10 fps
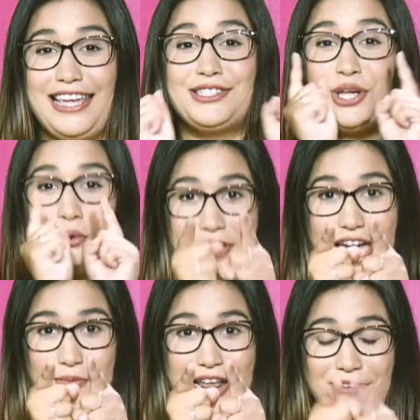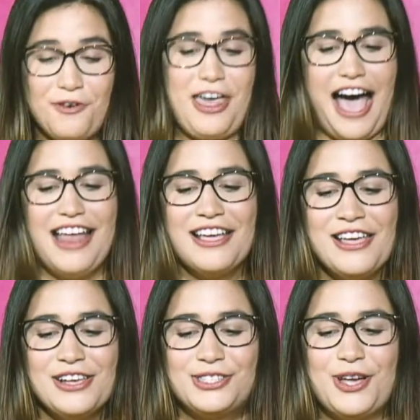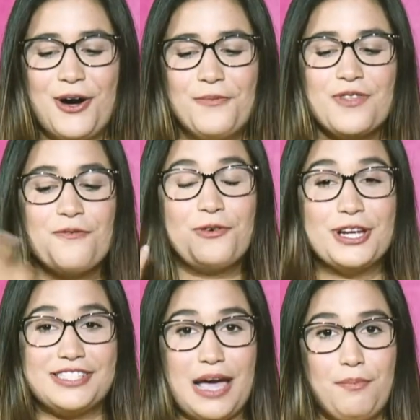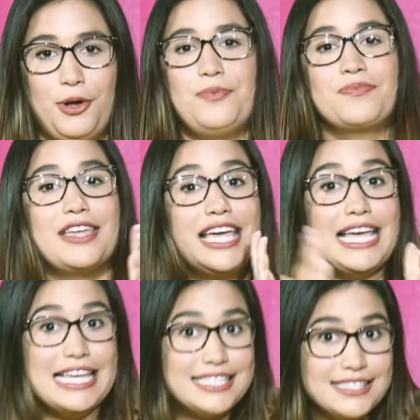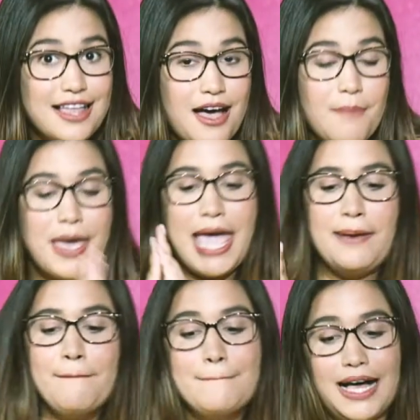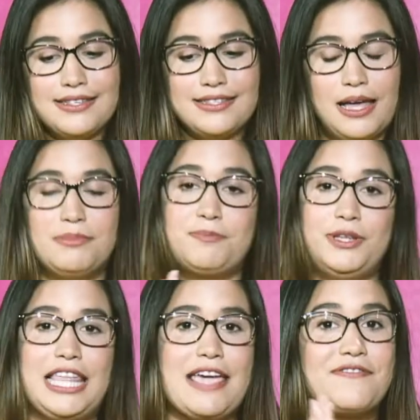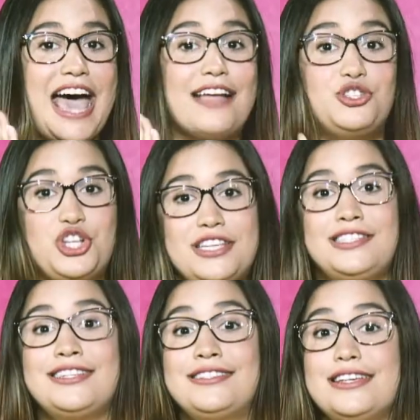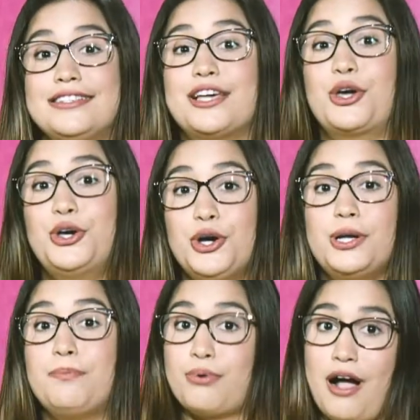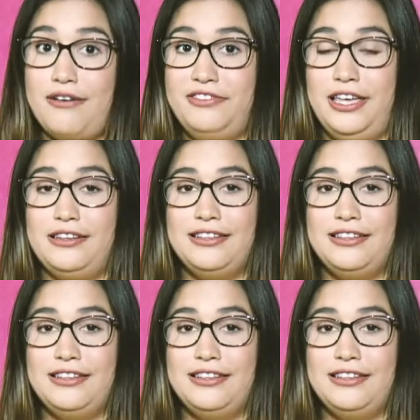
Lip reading: so get ready for that. So, for example, Islam and Muslims believe that Jesus is a good prophet